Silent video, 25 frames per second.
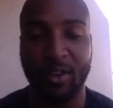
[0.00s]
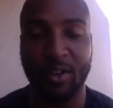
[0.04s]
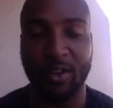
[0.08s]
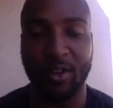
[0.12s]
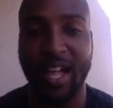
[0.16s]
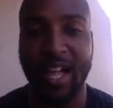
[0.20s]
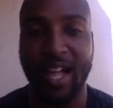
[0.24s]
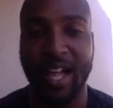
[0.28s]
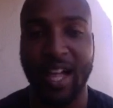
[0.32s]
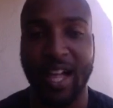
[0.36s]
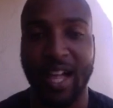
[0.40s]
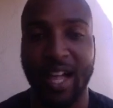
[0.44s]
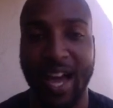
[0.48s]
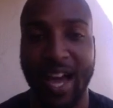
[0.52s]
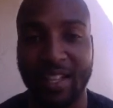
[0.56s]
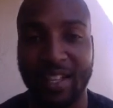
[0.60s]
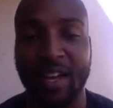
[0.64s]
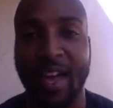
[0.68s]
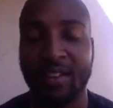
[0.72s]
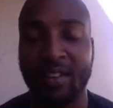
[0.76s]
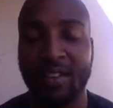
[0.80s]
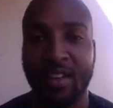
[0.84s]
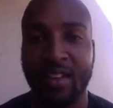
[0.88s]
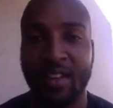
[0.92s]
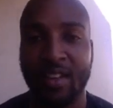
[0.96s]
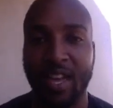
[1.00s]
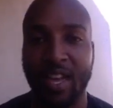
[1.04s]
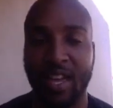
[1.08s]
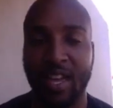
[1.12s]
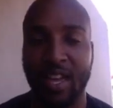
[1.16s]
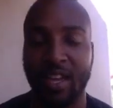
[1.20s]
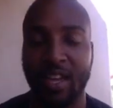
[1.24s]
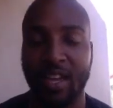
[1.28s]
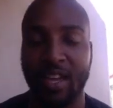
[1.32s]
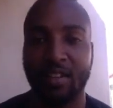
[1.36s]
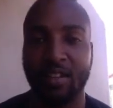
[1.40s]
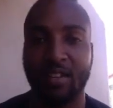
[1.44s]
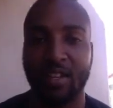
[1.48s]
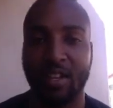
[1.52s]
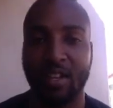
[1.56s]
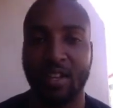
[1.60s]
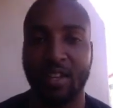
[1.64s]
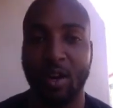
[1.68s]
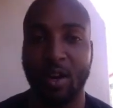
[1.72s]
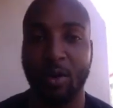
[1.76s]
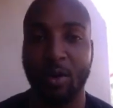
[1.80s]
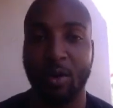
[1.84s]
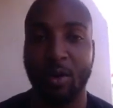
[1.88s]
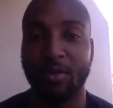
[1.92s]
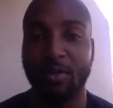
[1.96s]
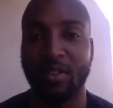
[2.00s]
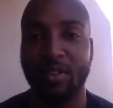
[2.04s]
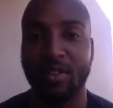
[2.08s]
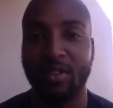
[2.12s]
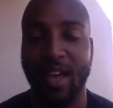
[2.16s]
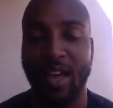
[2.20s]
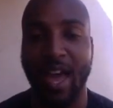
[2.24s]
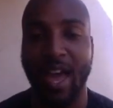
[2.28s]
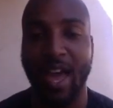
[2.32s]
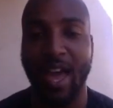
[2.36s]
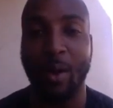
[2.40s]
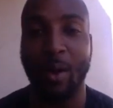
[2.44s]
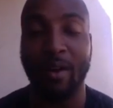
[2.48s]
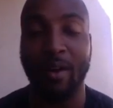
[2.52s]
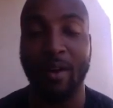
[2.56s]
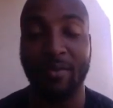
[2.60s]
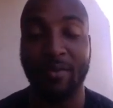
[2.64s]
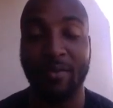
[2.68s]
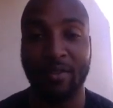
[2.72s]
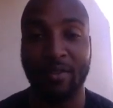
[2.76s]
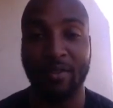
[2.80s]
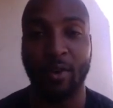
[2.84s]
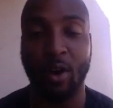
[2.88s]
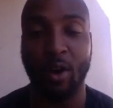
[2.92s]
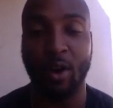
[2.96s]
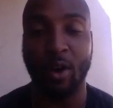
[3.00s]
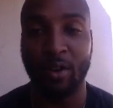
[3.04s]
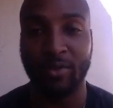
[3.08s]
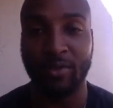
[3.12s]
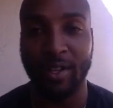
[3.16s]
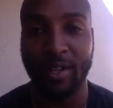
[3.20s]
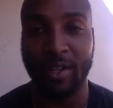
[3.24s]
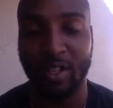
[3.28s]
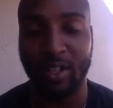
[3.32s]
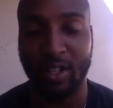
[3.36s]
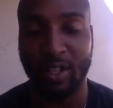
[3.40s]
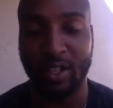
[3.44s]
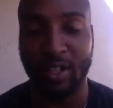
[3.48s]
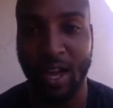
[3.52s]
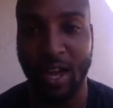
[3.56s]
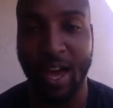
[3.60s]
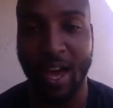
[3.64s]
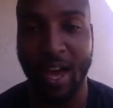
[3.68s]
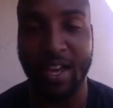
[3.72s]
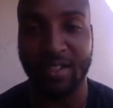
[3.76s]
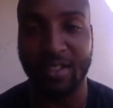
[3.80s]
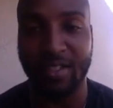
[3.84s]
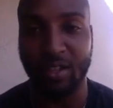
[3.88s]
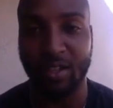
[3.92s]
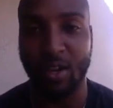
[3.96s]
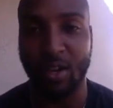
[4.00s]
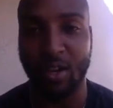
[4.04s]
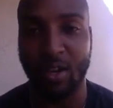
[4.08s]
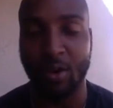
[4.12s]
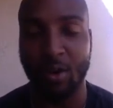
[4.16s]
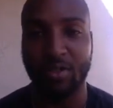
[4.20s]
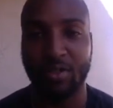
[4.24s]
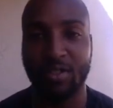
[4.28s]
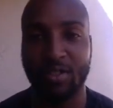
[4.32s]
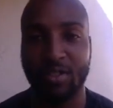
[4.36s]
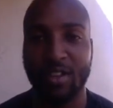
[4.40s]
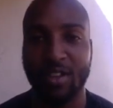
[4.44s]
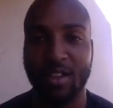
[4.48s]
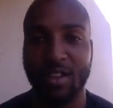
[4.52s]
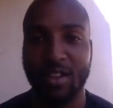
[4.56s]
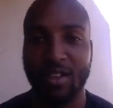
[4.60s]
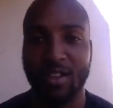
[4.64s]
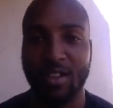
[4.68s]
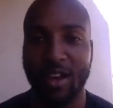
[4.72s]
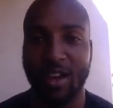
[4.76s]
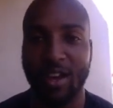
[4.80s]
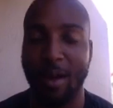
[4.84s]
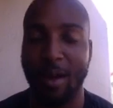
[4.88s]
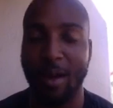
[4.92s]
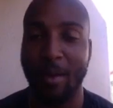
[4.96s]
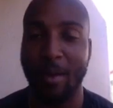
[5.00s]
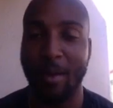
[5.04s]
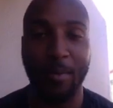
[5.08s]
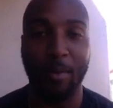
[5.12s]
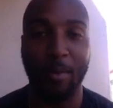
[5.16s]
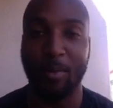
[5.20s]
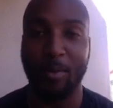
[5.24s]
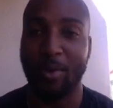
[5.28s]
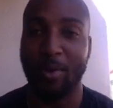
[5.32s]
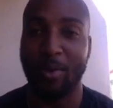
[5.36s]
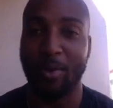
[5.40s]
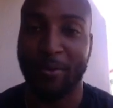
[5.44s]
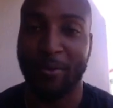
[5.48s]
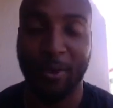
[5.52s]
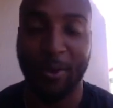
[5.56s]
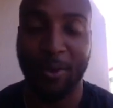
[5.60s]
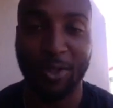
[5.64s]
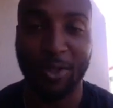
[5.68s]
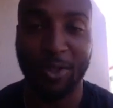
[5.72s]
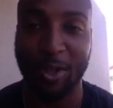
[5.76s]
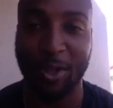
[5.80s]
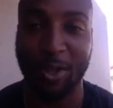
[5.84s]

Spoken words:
Talk about different clients I've had, and how I've evolved as a coach.